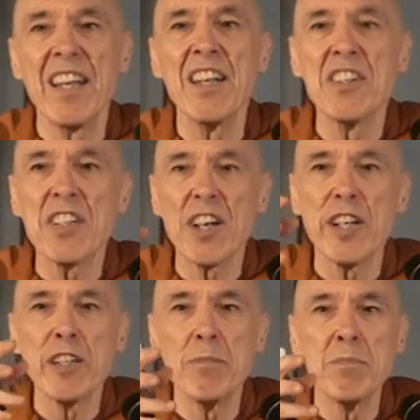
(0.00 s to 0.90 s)
in
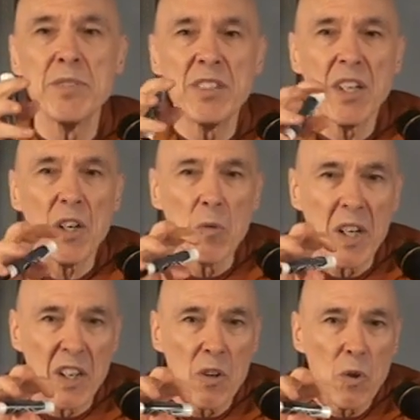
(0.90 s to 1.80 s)
terms of what
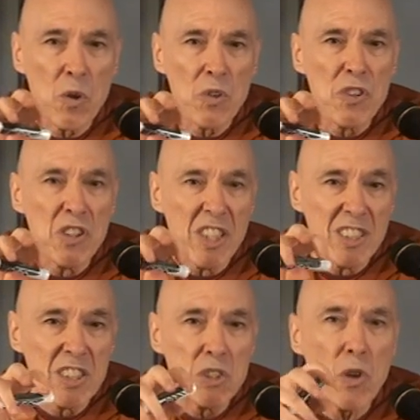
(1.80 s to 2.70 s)
are called the
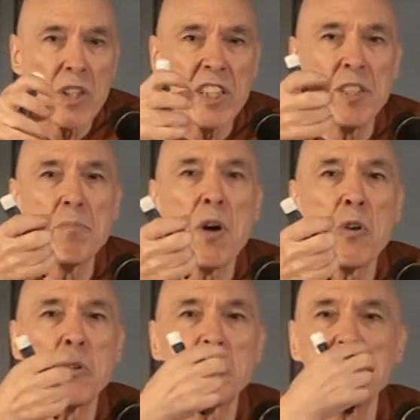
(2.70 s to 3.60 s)
distorted
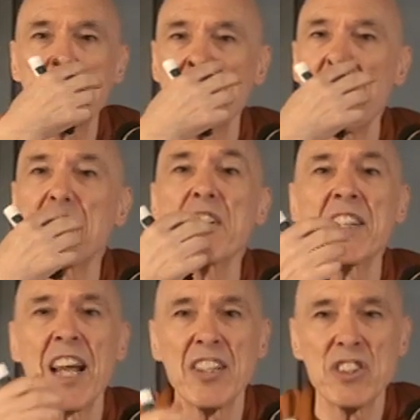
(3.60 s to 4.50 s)
modes of
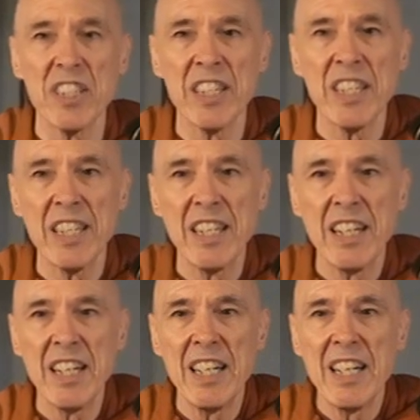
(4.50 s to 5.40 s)
attention.
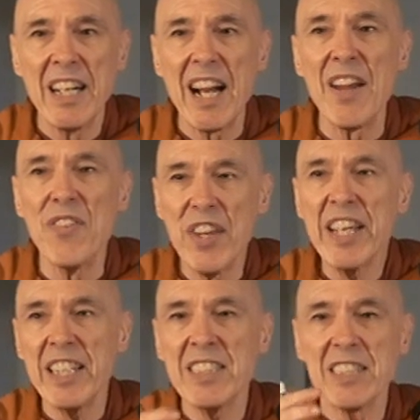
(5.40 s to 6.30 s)
And
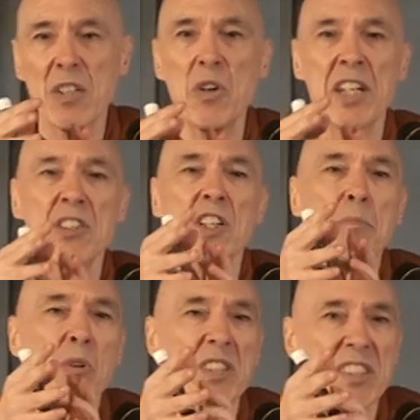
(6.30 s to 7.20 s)
these, according to the
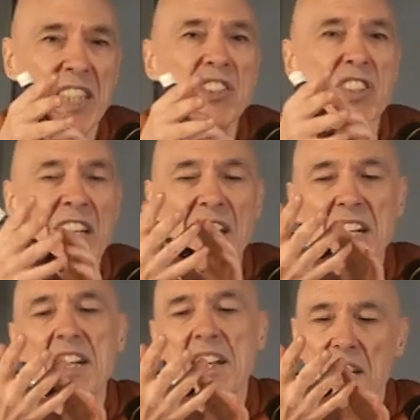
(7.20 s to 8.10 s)
Buddha's teaching,
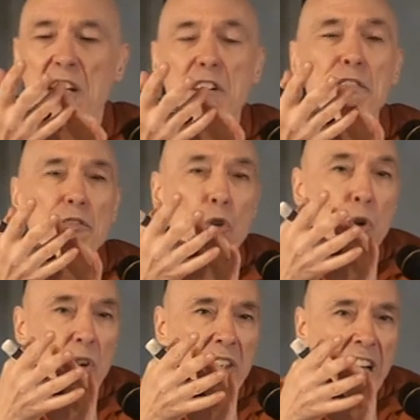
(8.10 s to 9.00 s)
are
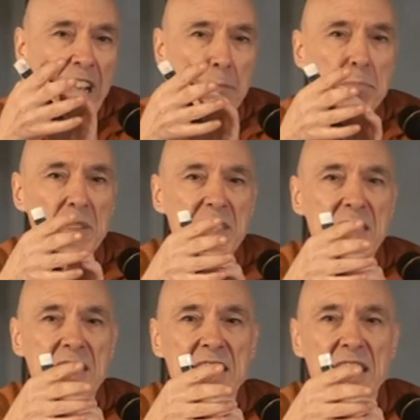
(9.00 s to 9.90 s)
four types.